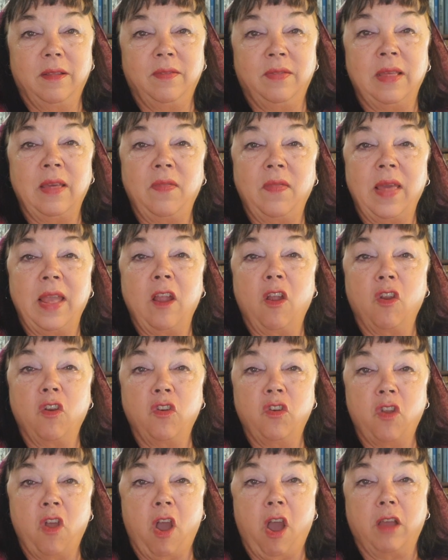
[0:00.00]
then they are
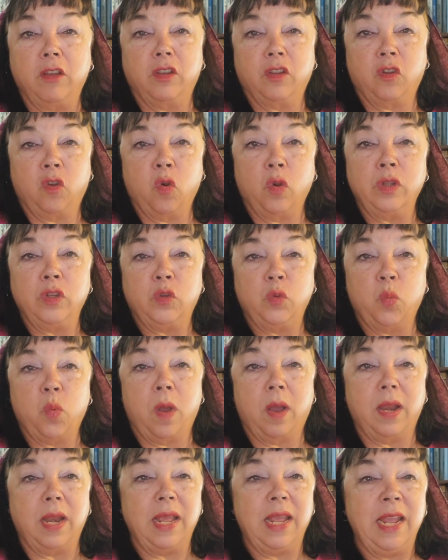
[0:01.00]
not going to
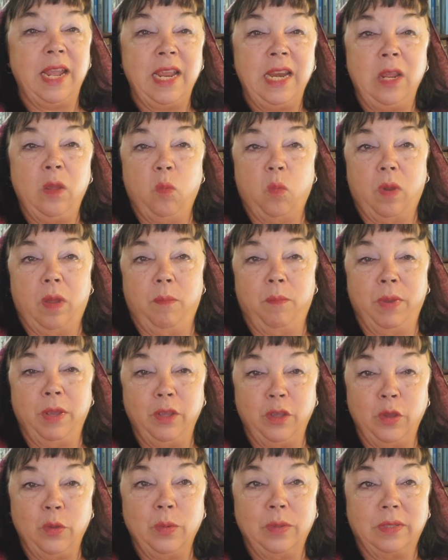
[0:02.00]
want anyone
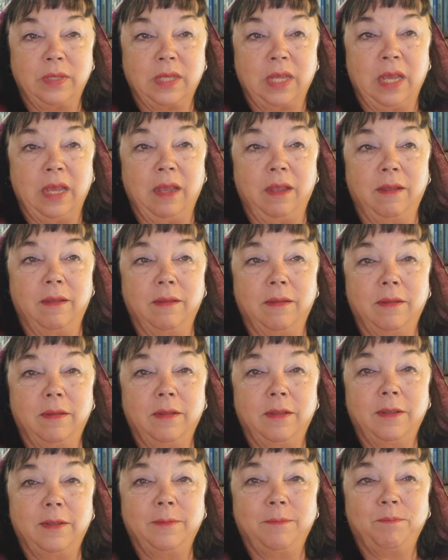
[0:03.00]
but you as king."
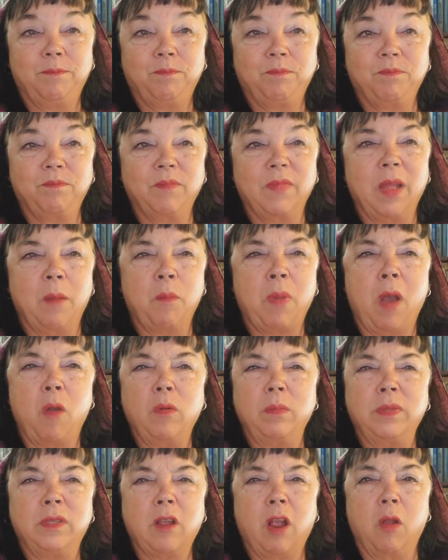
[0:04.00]

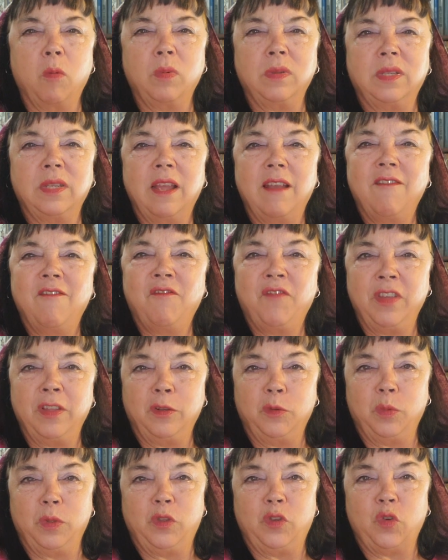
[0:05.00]
Bahram's heart was
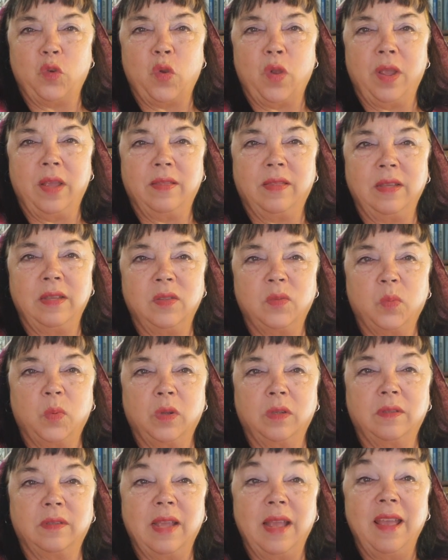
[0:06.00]
filled with joy at these
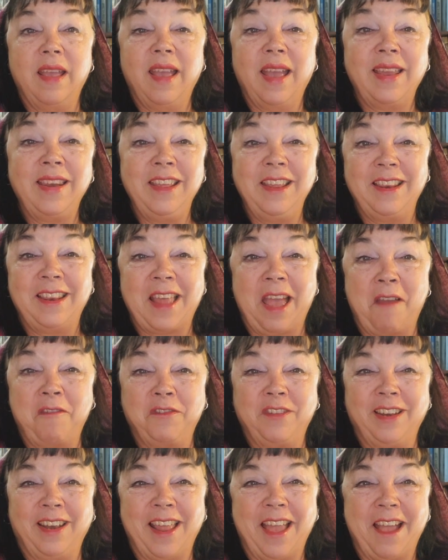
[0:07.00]
words, and he
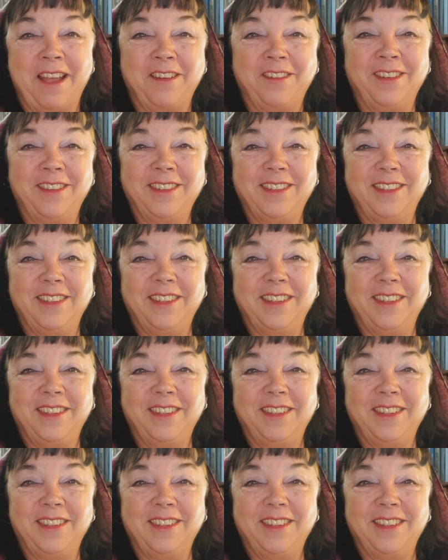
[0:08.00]
laughed aloud.